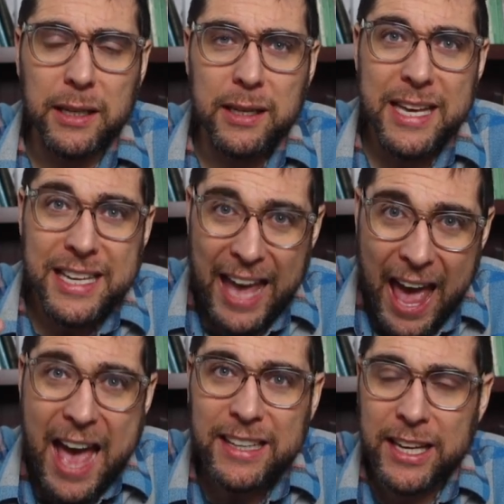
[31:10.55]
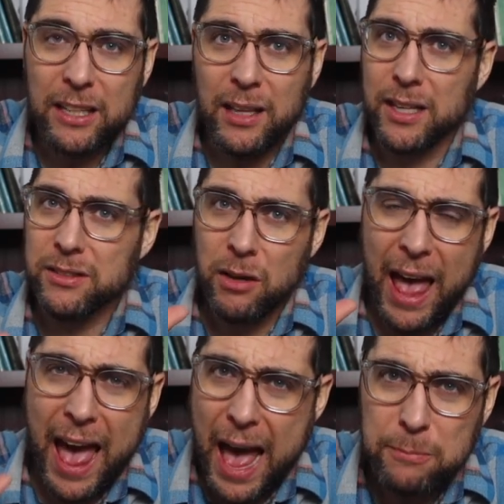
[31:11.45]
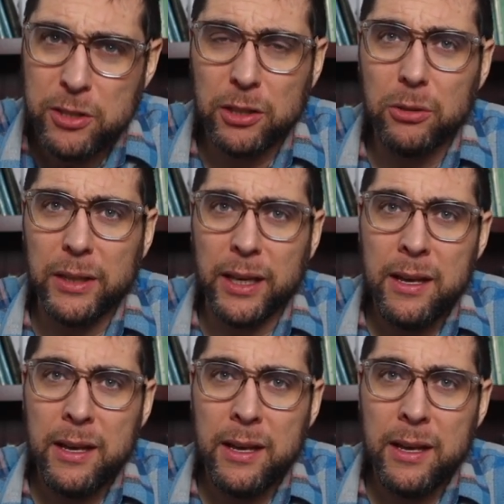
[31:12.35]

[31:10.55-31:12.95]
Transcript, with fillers: He can heal us. Absolutely.